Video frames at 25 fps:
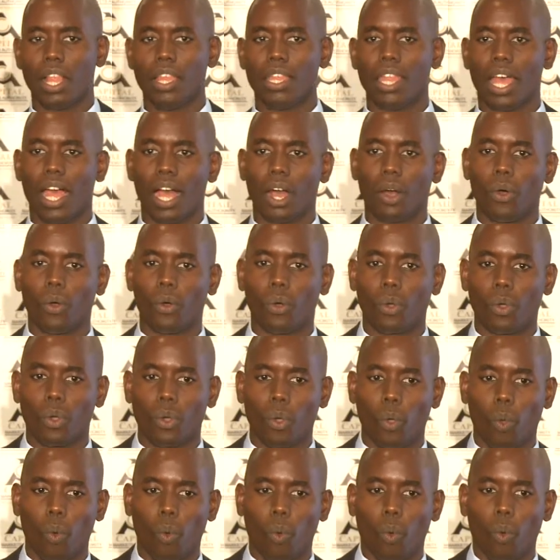Now,
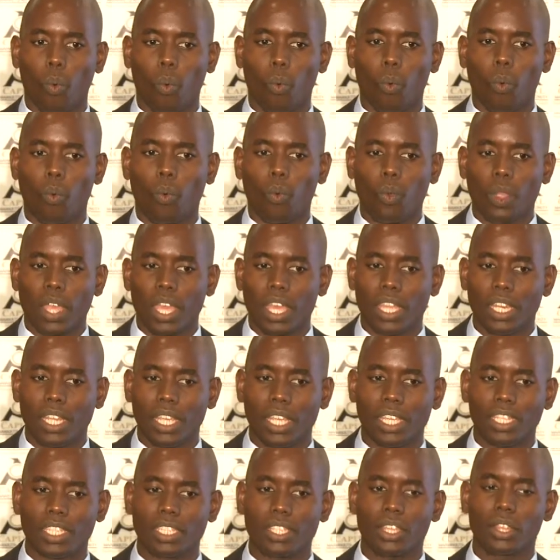
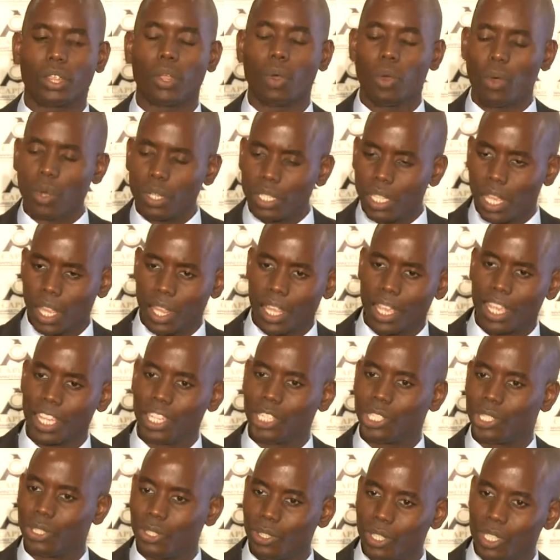those are the
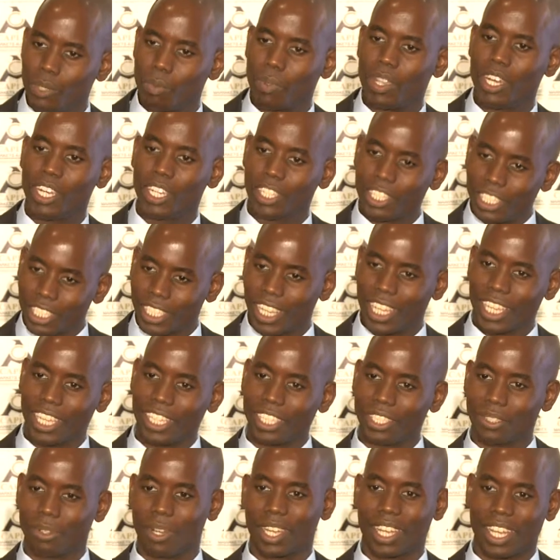issues we need to take
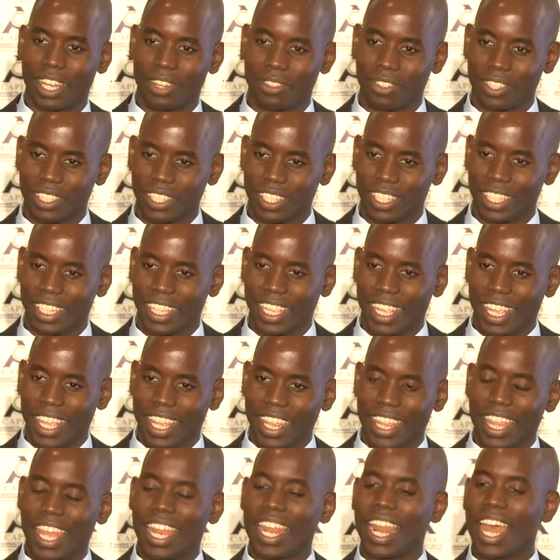into account.
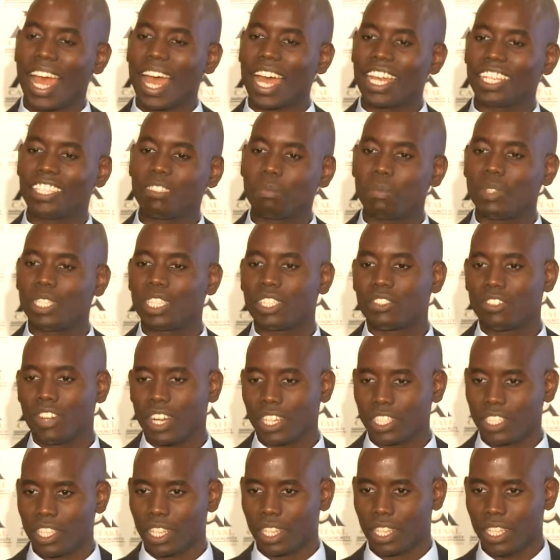That as we
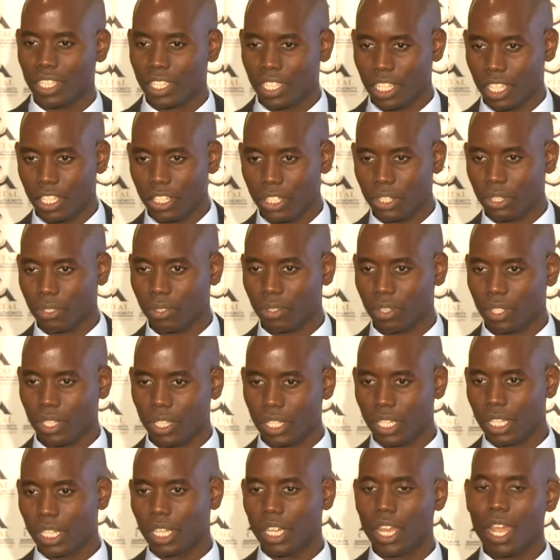structure this issue,
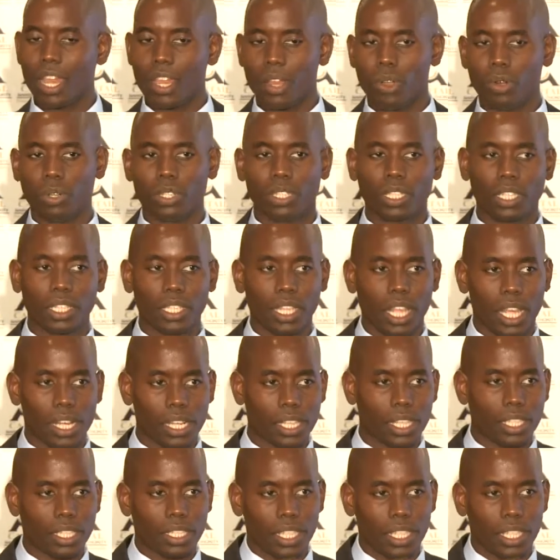noting that the